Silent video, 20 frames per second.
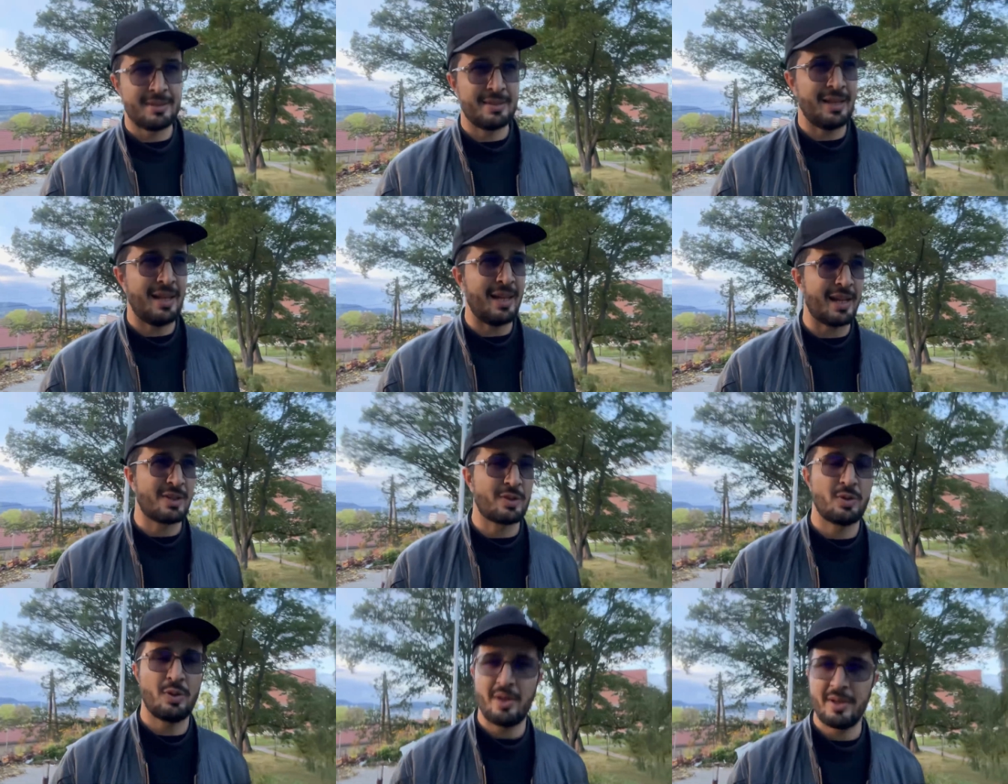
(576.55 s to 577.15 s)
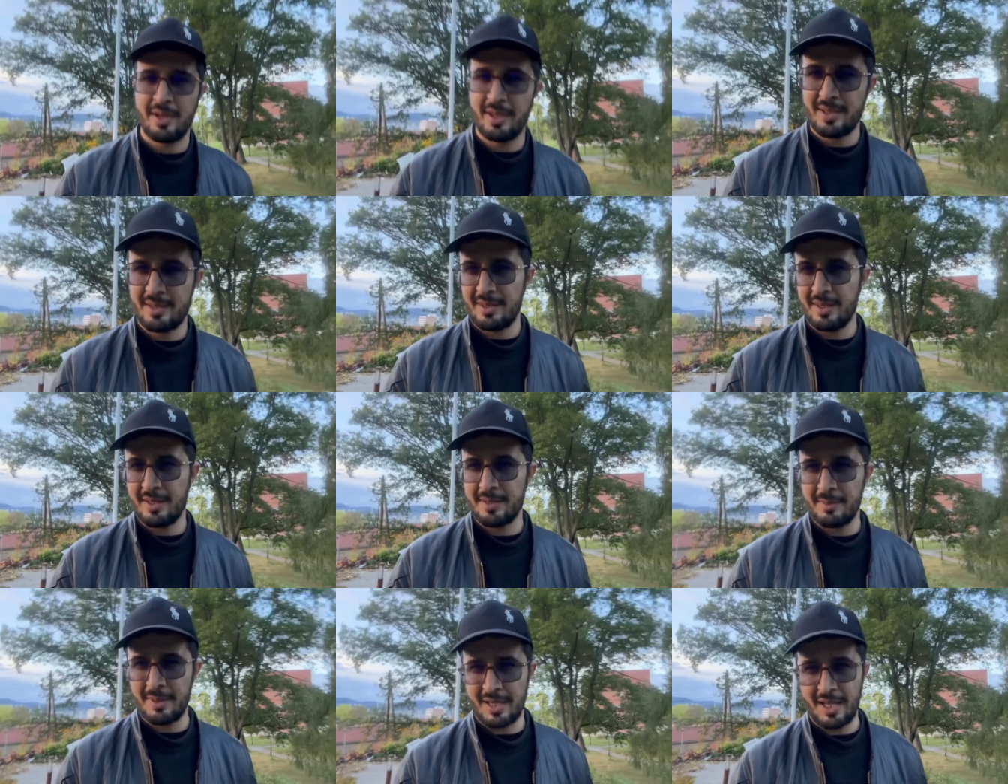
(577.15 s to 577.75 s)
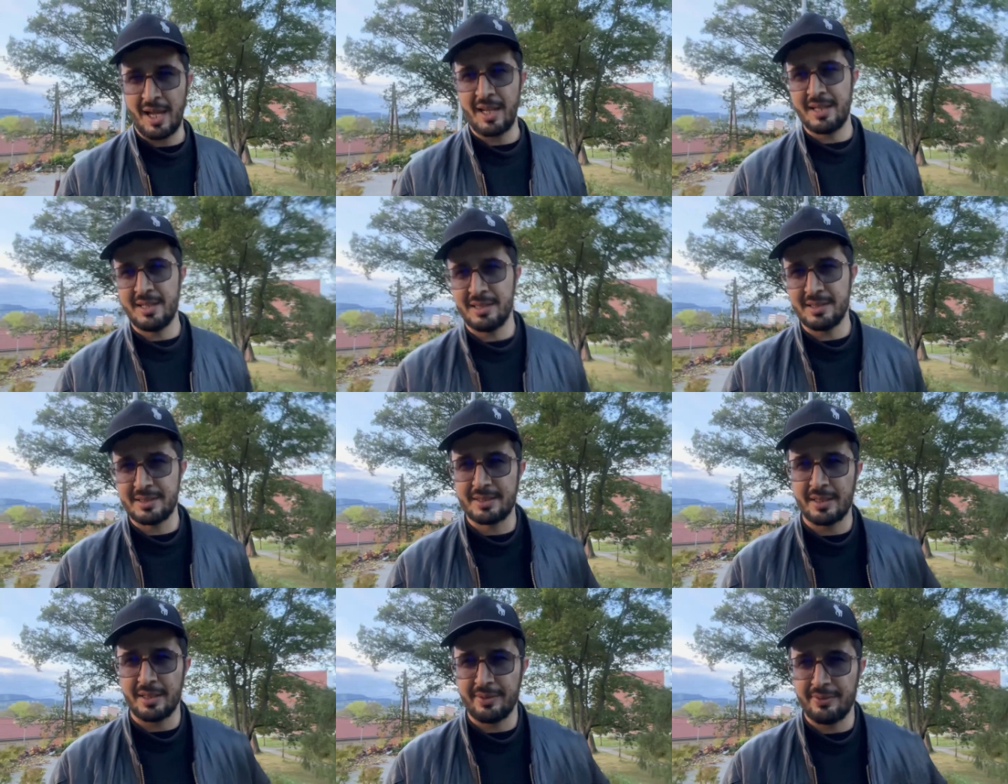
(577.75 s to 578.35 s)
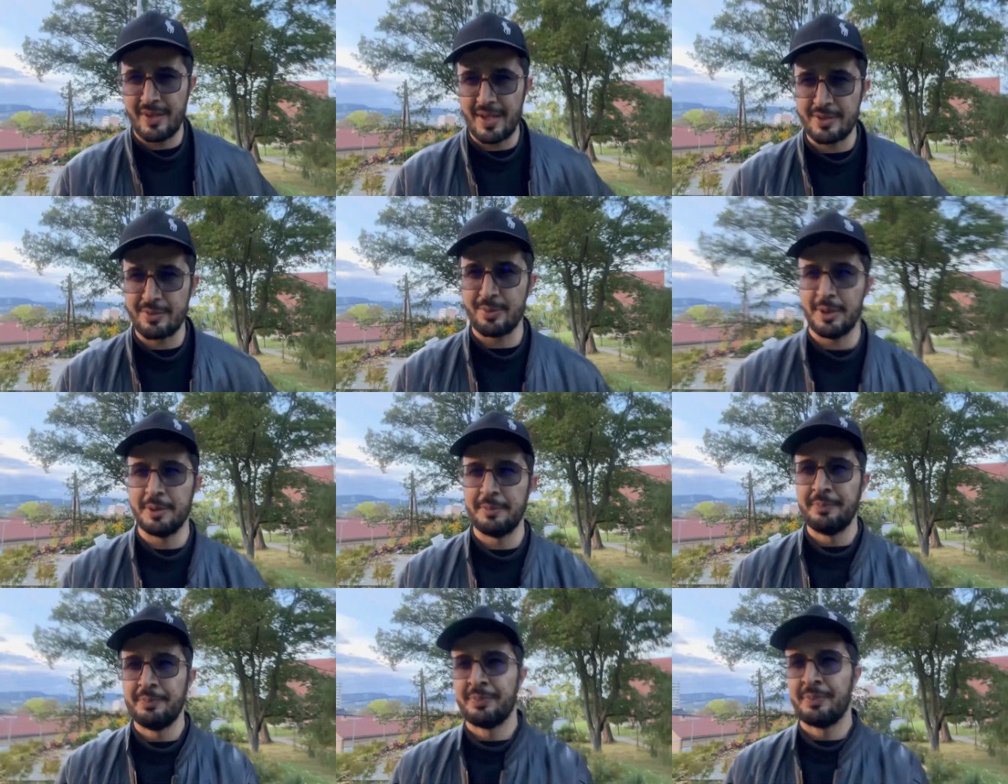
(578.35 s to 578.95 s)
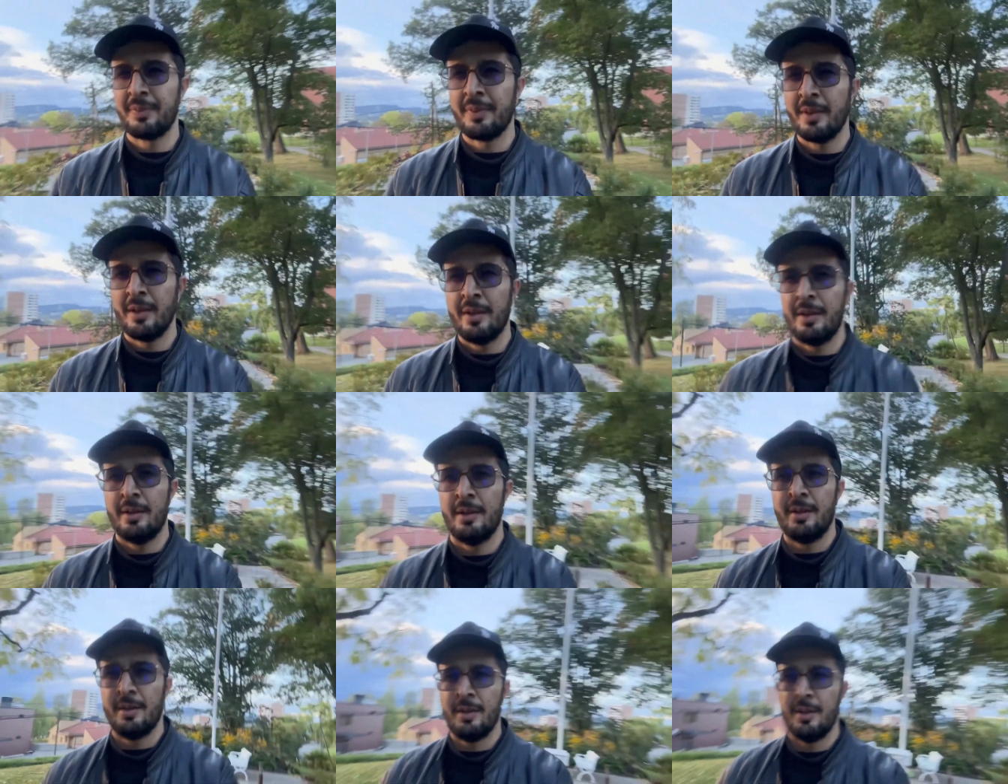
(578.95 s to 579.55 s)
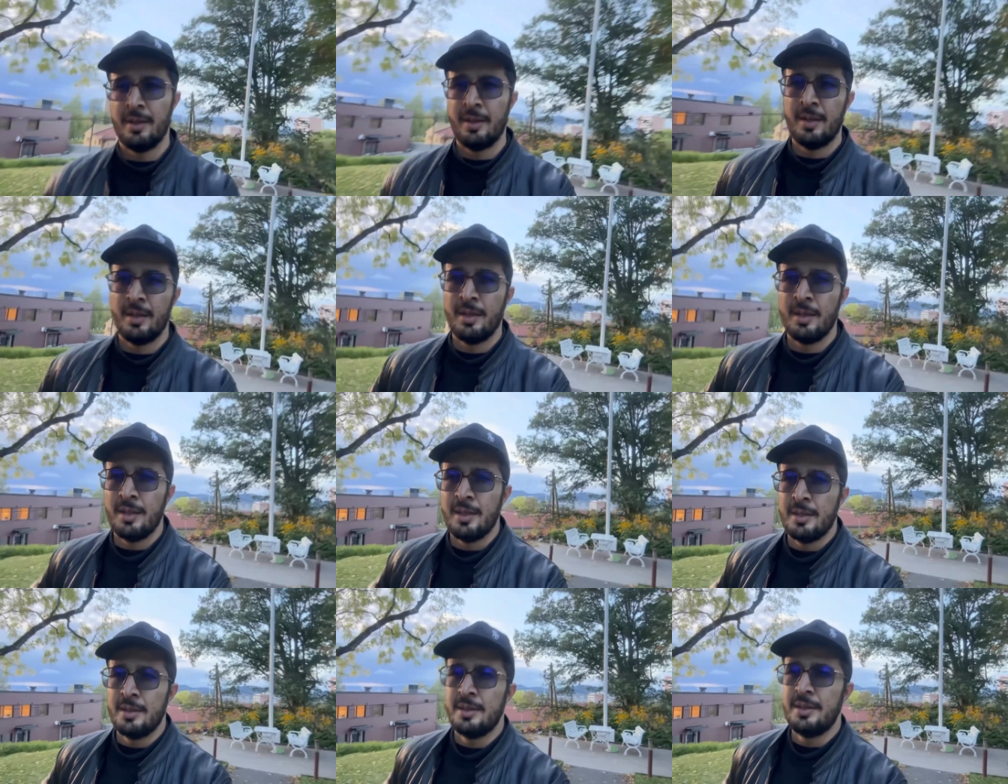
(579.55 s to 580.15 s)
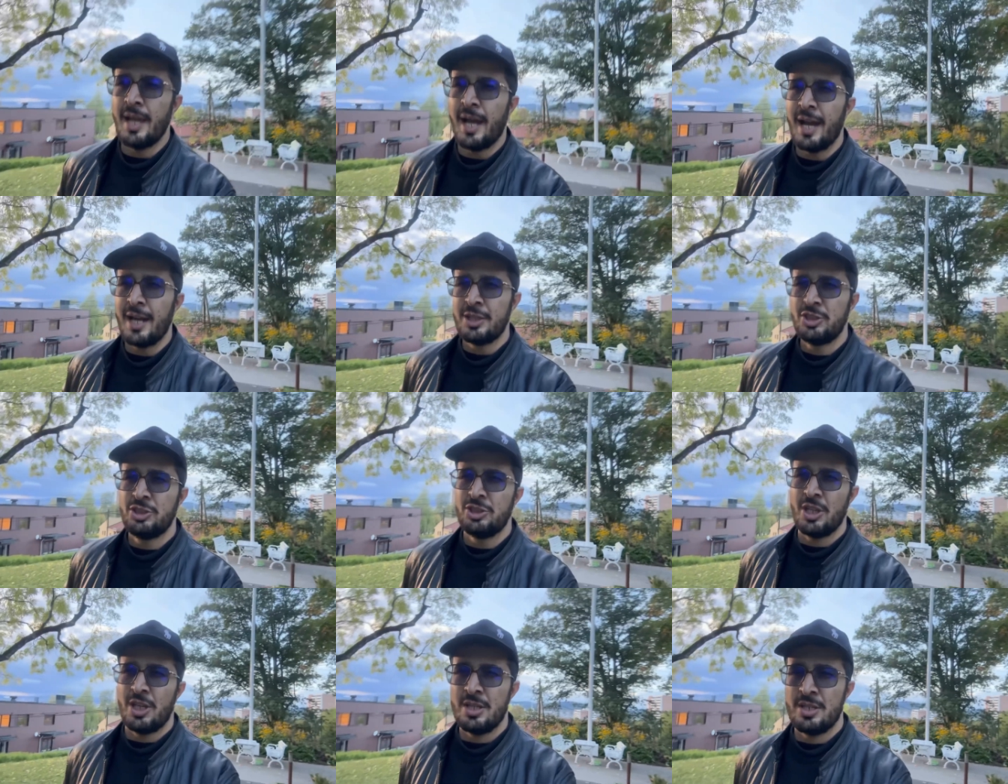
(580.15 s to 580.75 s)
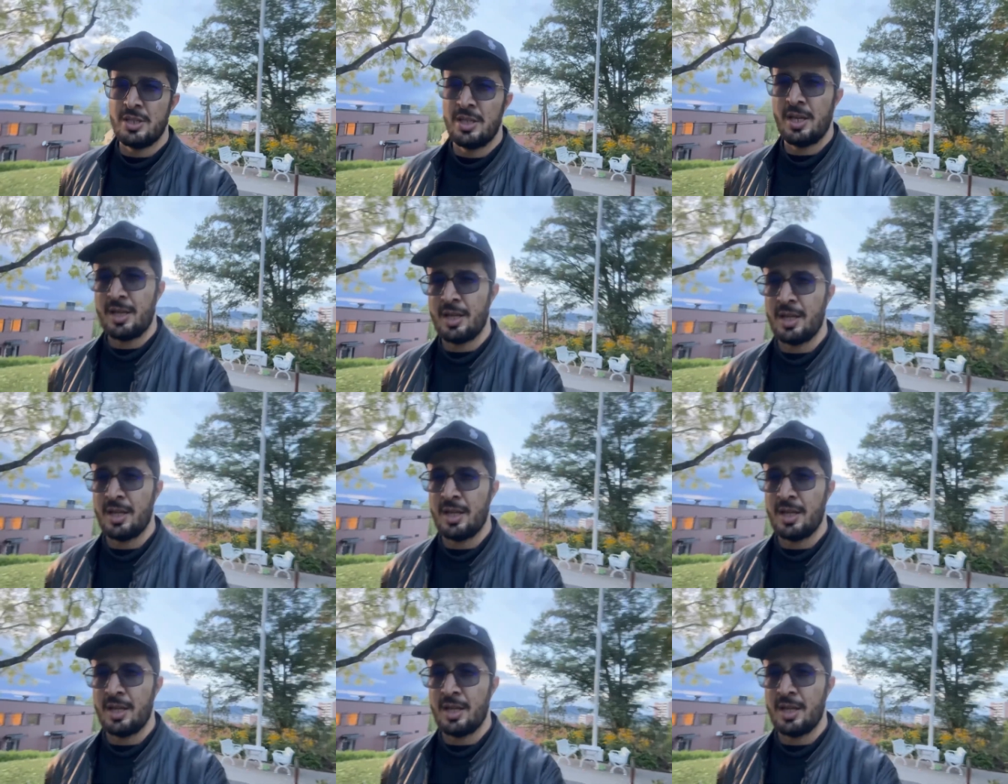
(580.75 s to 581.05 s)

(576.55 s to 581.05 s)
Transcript: electronics and mechanical stuff as well. That changed